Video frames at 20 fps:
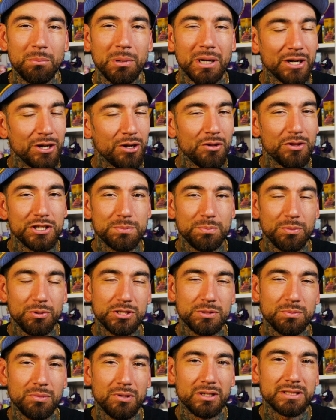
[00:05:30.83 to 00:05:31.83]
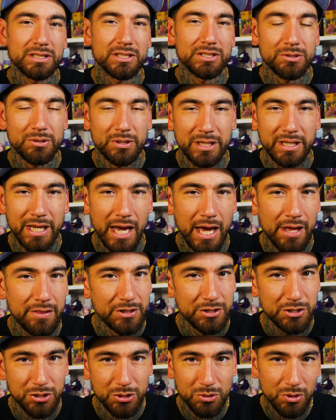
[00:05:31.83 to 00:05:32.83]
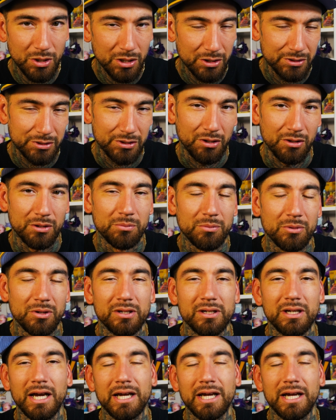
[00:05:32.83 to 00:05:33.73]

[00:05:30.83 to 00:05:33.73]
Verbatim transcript: But I know this booster box is already at the two hundred dollar mark.